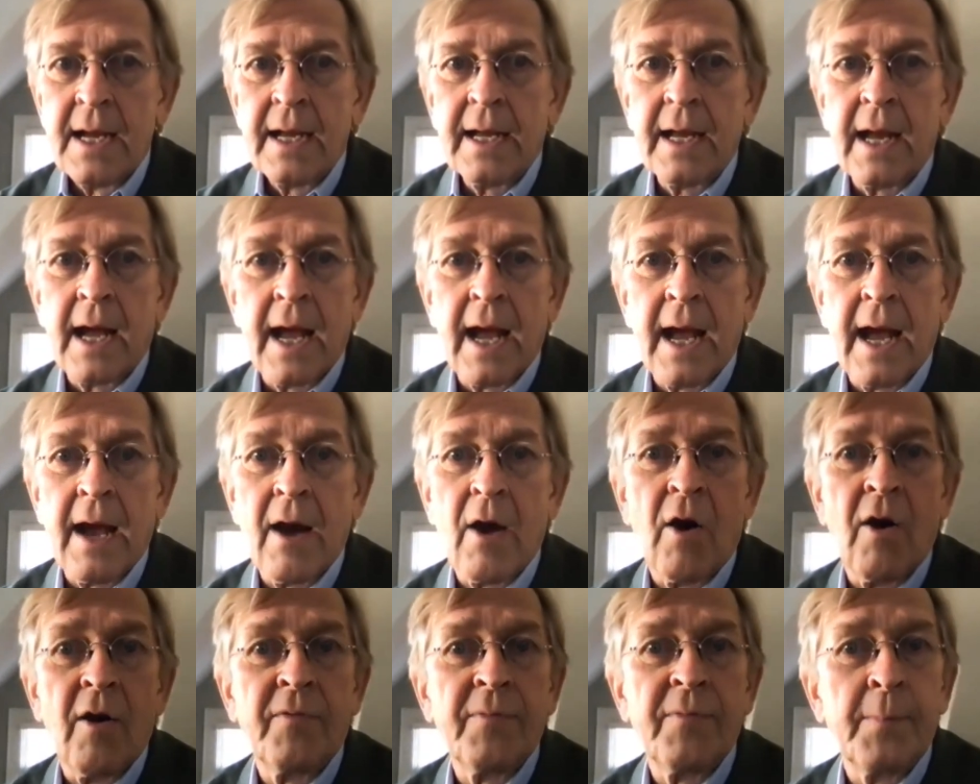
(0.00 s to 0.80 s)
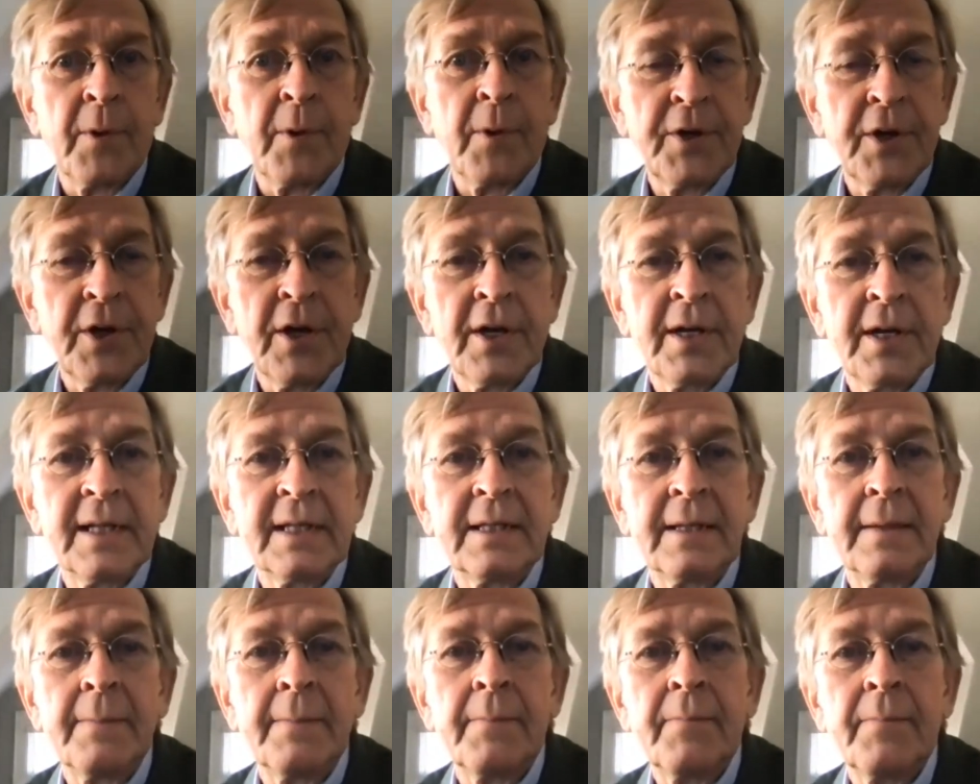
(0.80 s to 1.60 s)
of
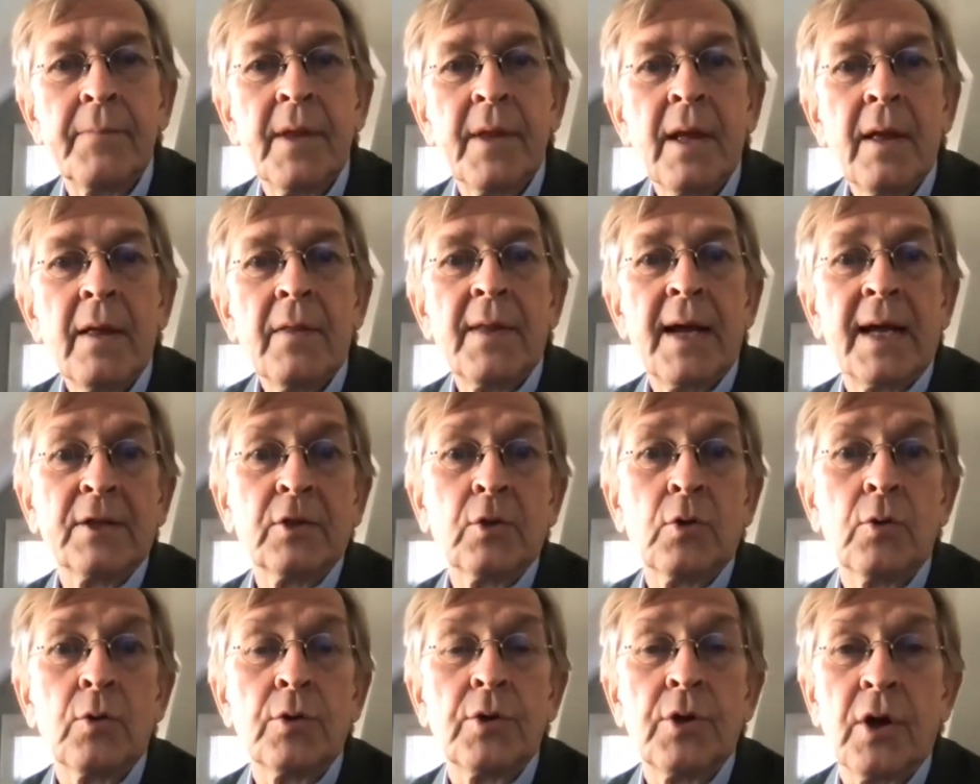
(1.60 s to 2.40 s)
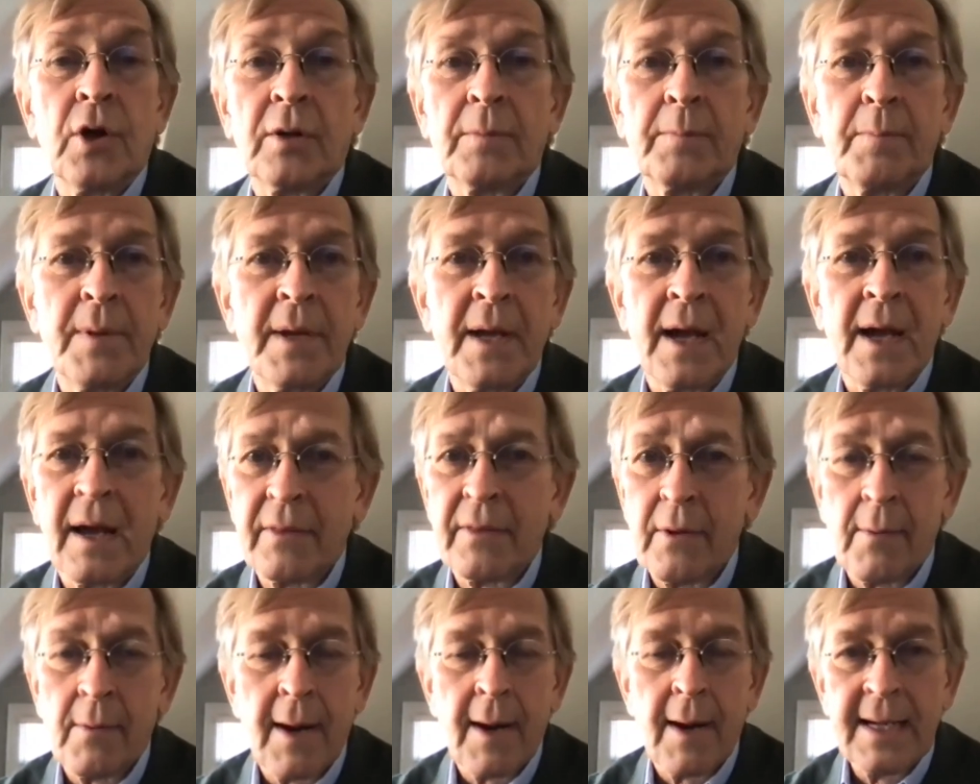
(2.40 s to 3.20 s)
modernity that could not be
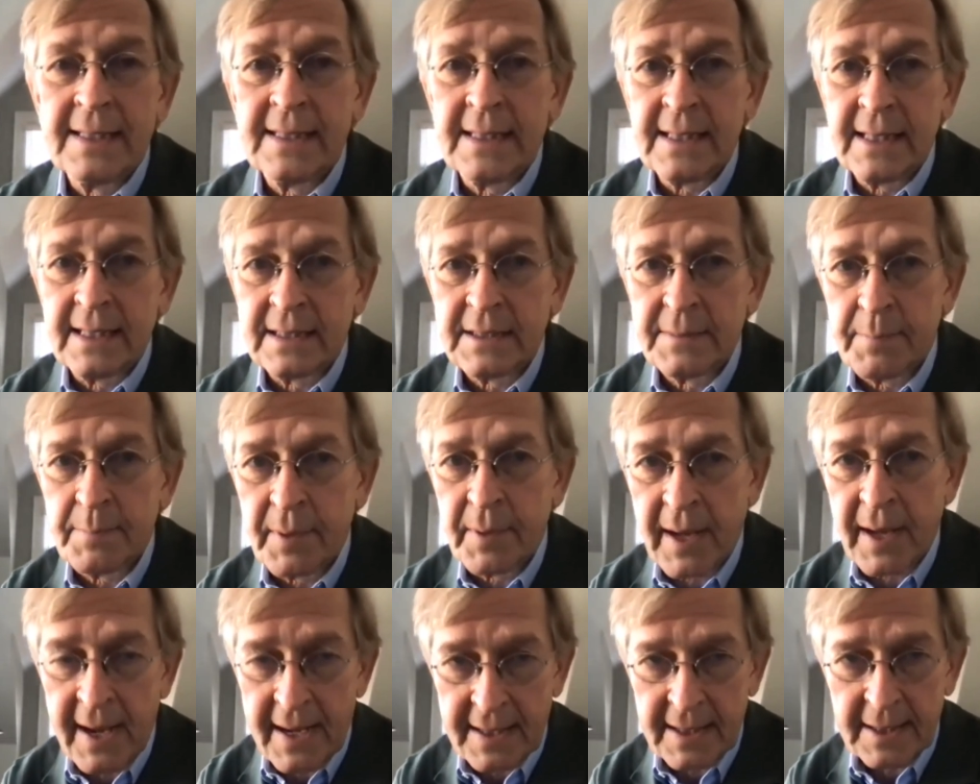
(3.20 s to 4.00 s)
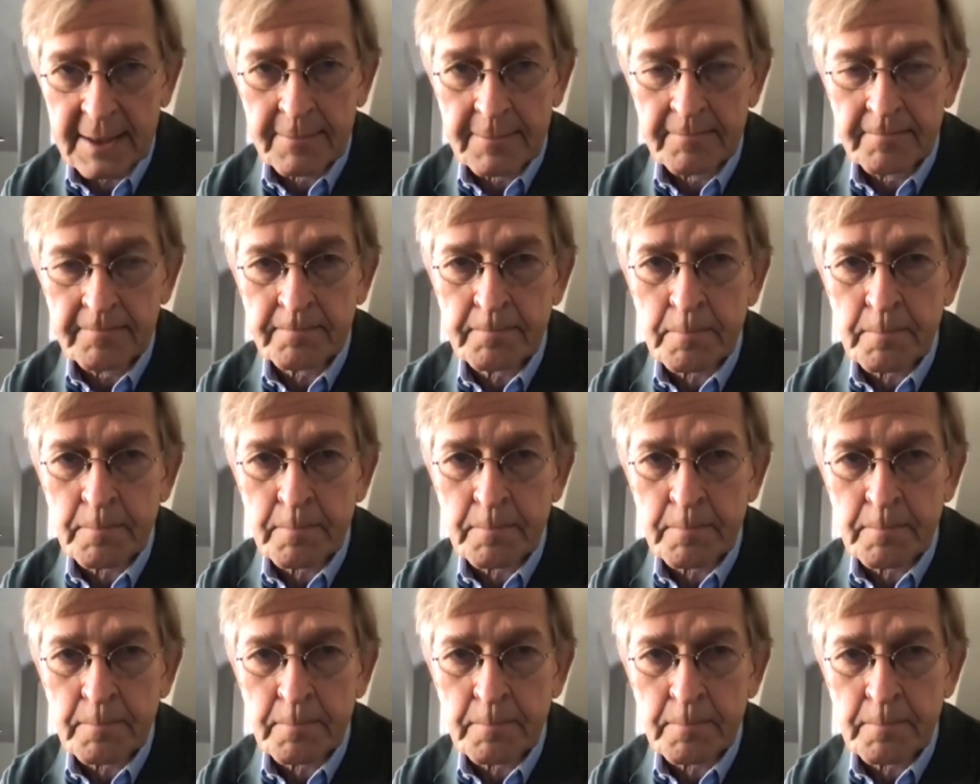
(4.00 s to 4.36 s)
otherwise explained.